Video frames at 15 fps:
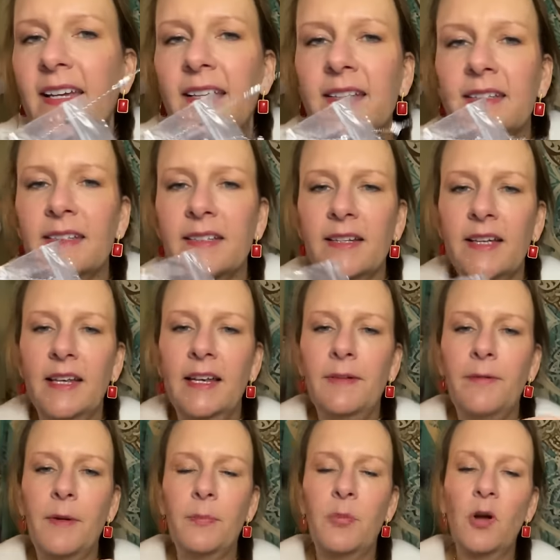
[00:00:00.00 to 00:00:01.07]
it? And if
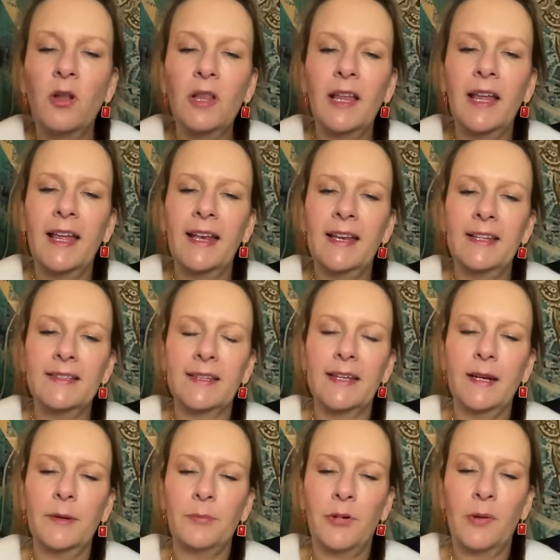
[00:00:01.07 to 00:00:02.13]
I pull it,
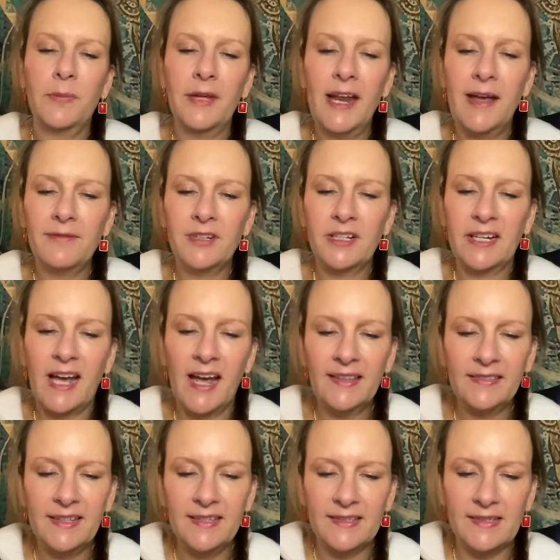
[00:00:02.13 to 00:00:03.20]
I'm going to have to
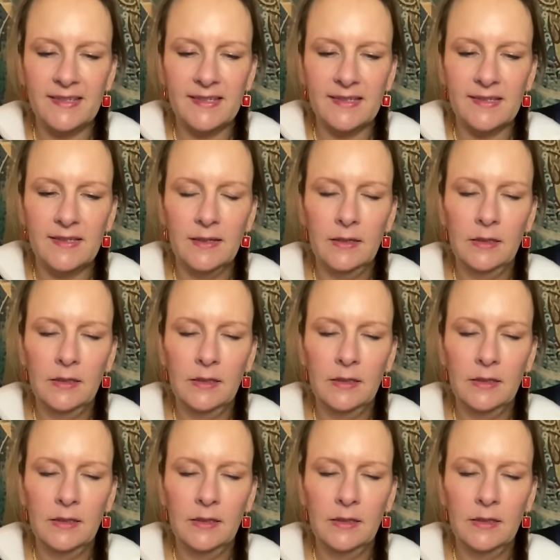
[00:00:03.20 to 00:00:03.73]
cut this.